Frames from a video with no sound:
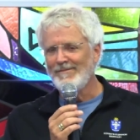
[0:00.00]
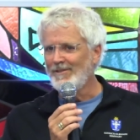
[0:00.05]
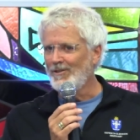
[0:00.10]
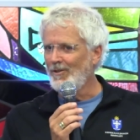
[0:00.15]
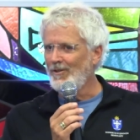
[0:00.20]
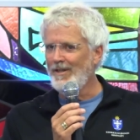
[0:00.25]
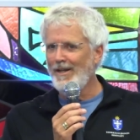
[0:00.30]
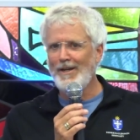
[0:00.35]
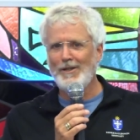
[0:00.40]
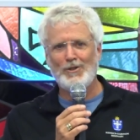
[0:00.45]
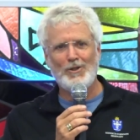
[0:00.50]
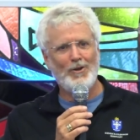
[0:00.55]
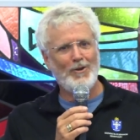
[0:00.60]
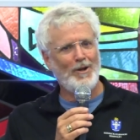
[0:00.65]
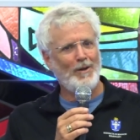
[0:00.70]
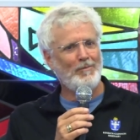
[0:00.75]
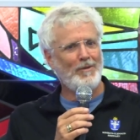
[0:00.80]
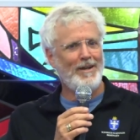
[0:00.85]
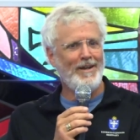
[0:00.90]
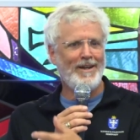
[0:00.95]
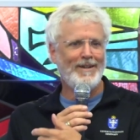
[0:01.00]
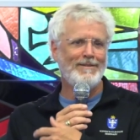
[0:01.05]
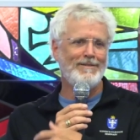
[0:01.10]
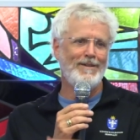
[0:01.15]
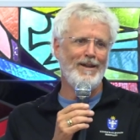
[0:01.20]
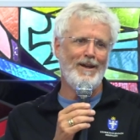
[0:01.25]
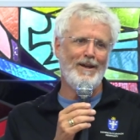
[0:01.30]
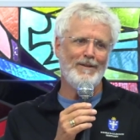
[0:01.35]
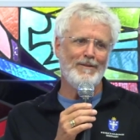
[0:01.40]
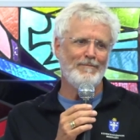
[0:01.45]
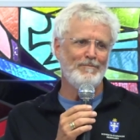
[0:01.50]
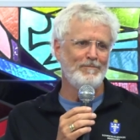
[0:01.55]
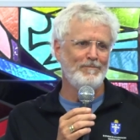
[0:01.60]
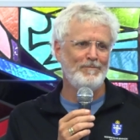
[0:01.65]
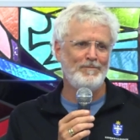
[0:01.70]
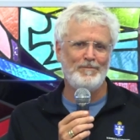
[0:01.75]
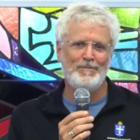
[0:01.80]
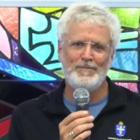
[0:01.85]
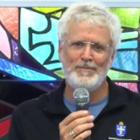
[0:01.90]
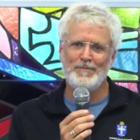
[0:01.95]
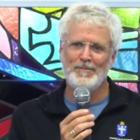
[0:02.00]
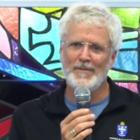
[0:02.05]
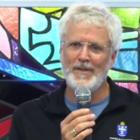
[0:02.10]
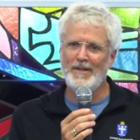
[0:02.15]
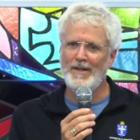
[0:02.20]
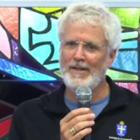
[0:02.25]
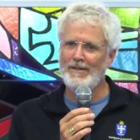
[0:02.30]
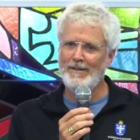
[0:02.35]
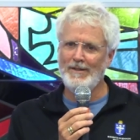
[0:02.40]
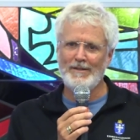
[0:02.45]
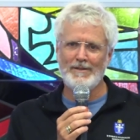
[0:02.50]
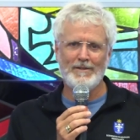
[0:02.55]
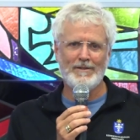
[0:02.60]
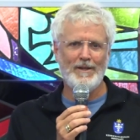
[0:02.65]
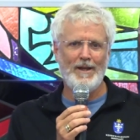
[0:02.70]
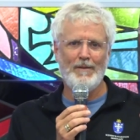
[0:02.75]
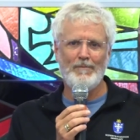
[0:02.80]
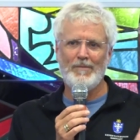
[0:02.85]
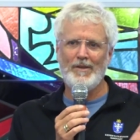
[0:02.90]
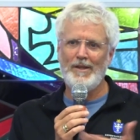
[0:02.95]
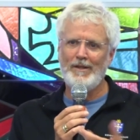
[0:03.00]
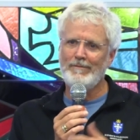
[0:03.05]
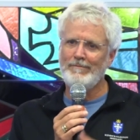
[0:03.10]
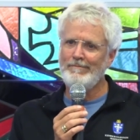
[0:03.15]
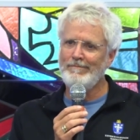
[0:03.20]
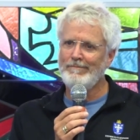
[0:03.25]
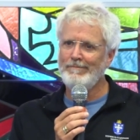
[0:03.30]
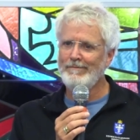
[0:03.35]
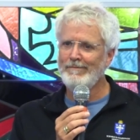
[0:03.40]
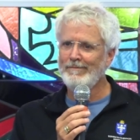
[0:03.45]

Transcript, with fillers: So then I showed up the next day and I did the same thing.